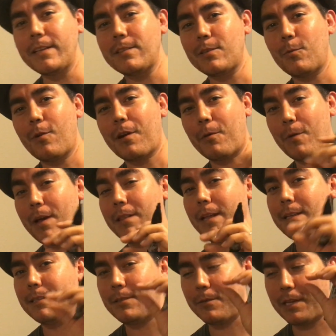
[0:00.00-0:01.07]
can still work around
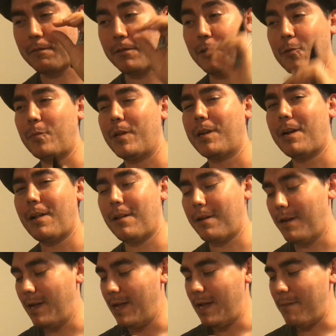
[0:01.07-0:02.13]
that and still give a little bit of
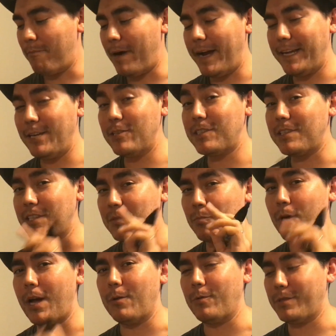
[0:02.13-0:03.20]
color by using this
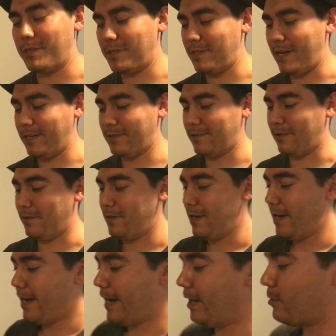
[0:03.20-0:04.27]
brown, which is nice. So
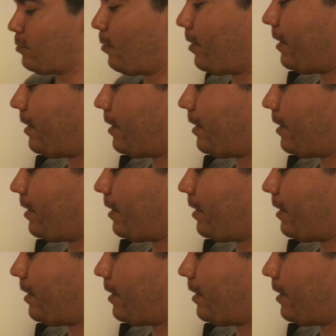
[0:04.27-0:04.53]
here's what